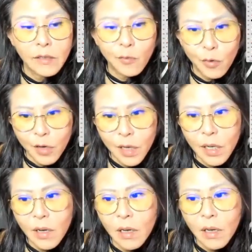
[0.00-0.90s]

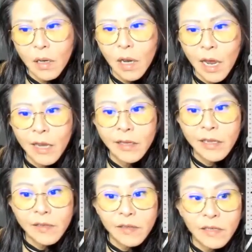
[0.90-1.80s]
Spring, and
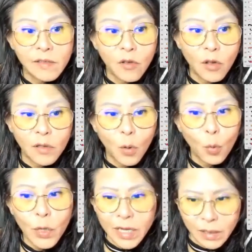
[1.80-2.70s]
this is not the
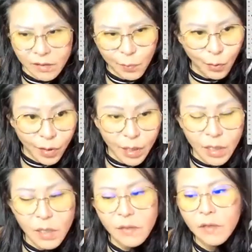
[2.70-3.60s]
weak spring,
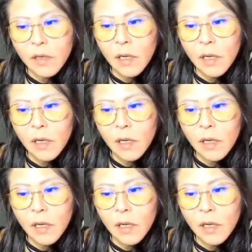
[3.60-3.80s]
it's